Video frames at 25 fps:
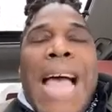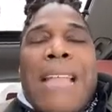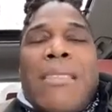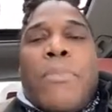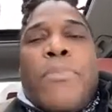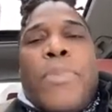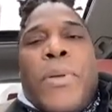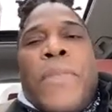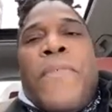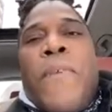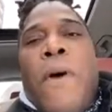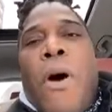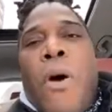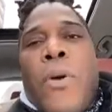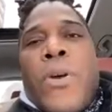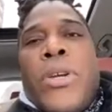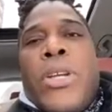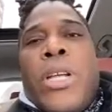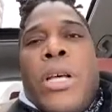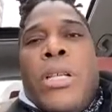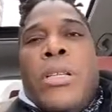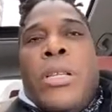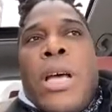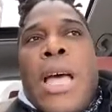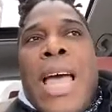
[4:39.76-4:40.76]
put forward
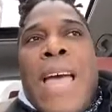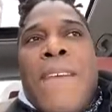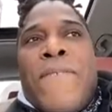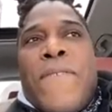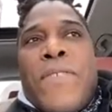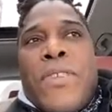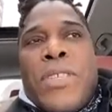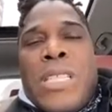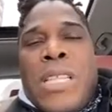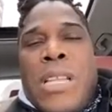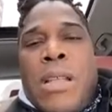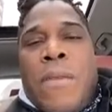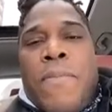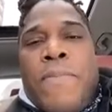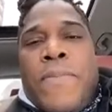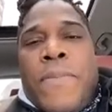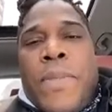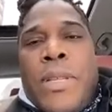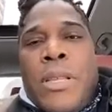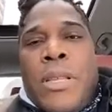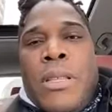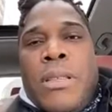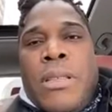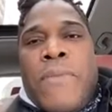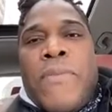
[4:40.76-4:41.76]
the efforts that
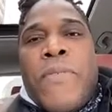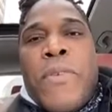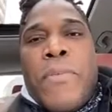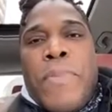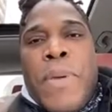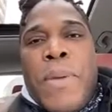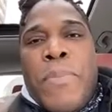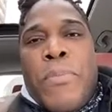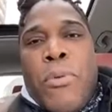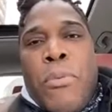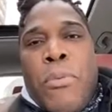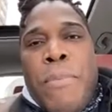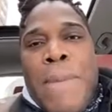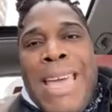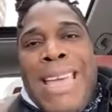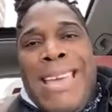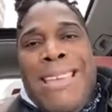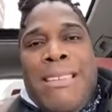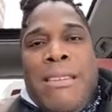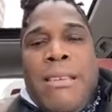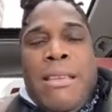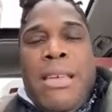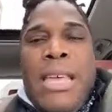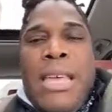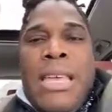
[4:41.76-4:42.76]
the different people
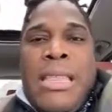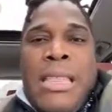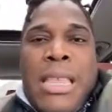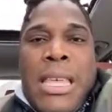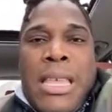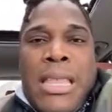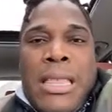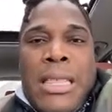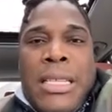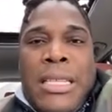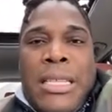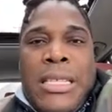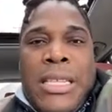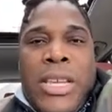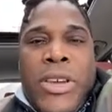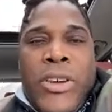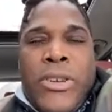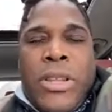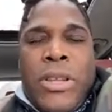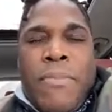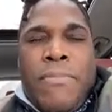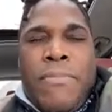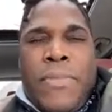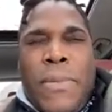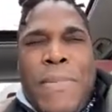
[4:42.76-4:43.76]
made in this year
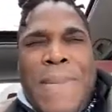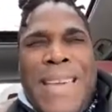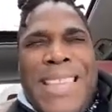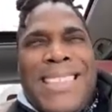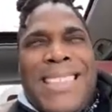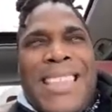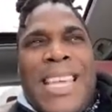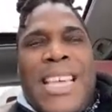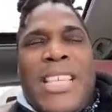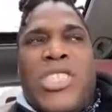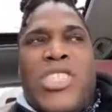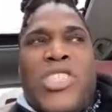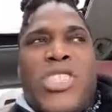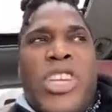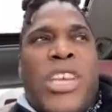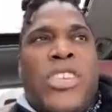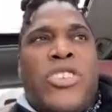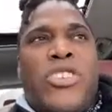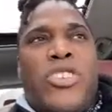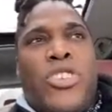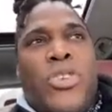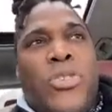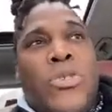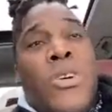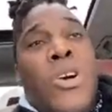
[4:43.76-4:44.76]
to make things
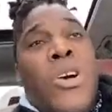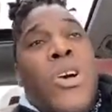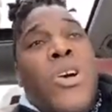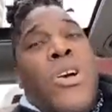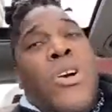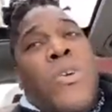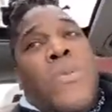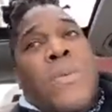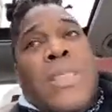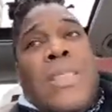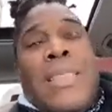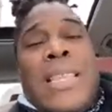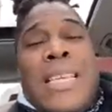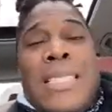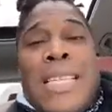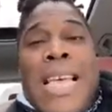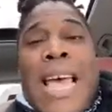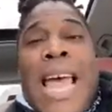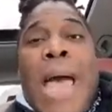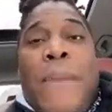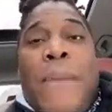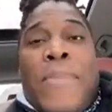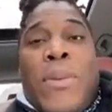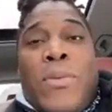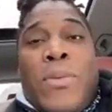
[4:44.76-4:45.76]
change. With the things that
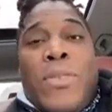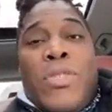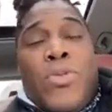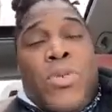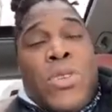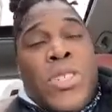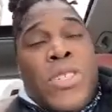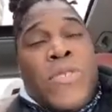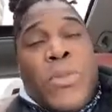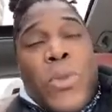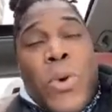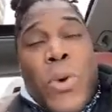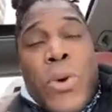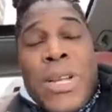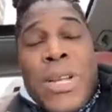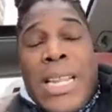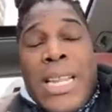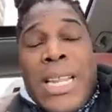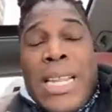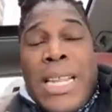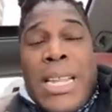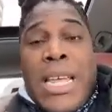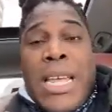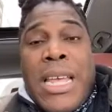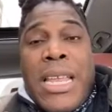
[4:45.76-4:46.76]
happened with George Floyd
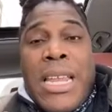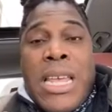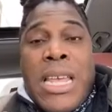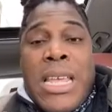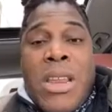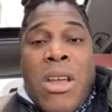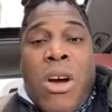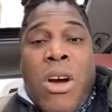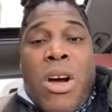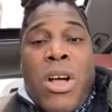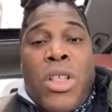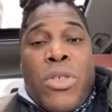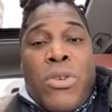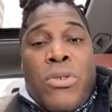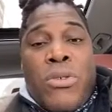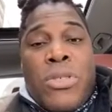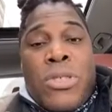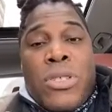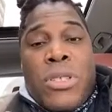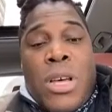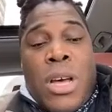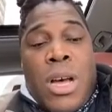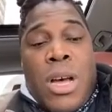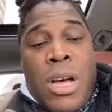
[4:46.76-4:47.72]
and all those